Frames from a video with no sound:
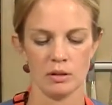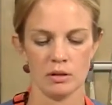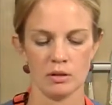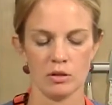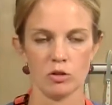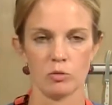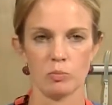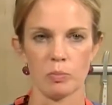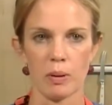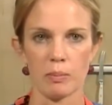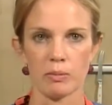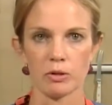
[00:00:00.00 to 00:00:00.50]

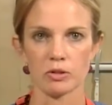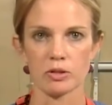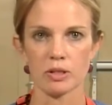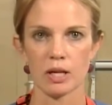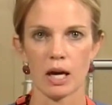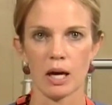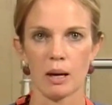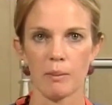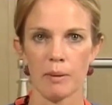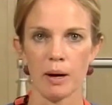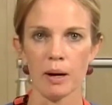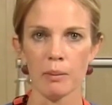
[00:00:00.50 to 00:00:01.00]
Those bubbles
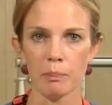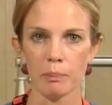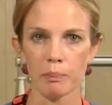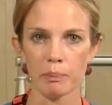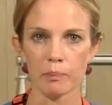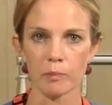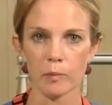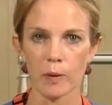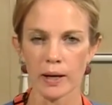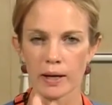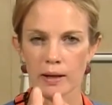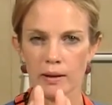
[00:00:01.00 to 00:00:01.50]
came up
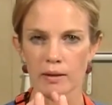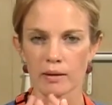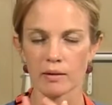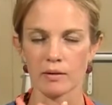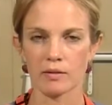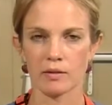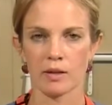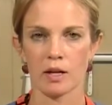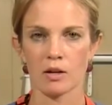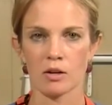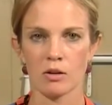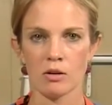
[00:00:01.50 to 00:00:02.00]
right in the
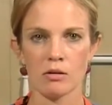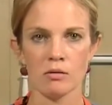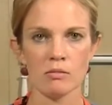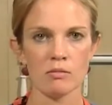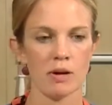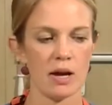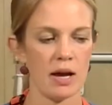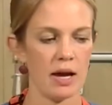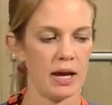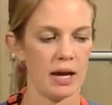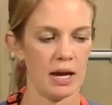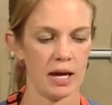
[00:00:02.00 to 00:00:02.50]
center,
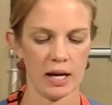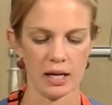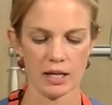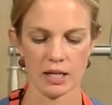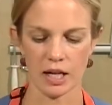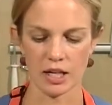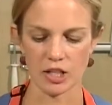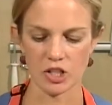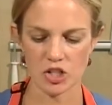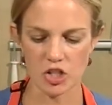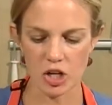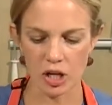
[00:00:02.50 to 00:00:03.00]
and
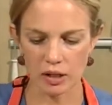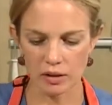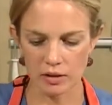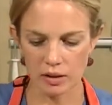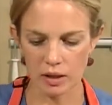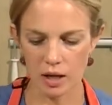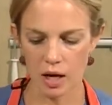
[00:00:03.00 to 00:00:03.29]
I checked the